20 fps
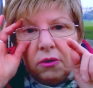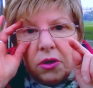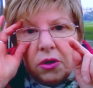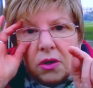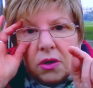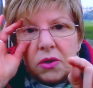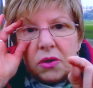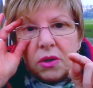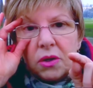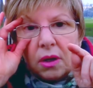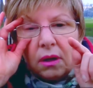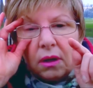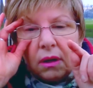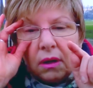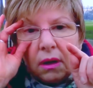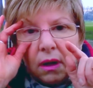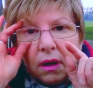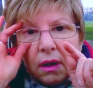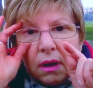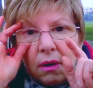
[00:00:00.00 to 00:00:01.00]
you just
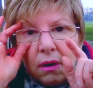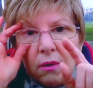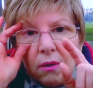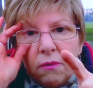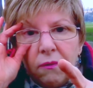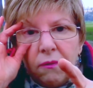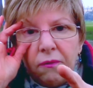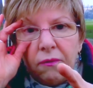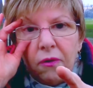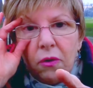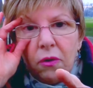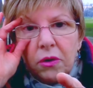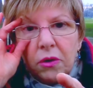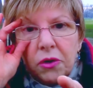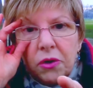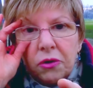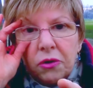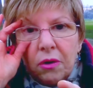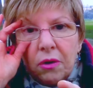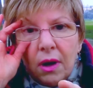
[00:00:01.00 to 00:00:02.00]

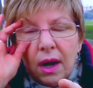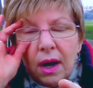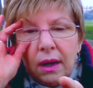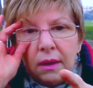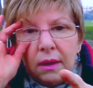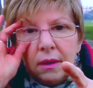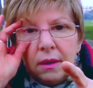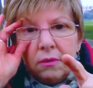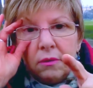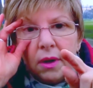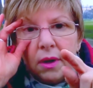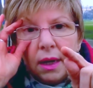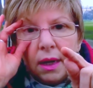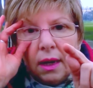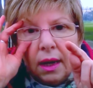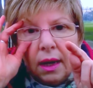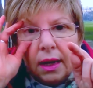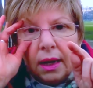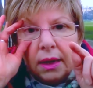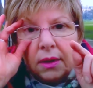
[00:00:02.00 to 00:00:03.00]
focus your eye on the
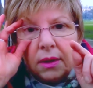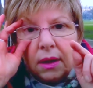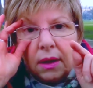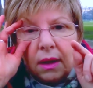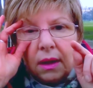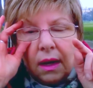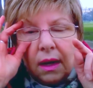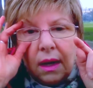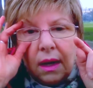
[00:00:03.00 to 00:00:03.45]
red light.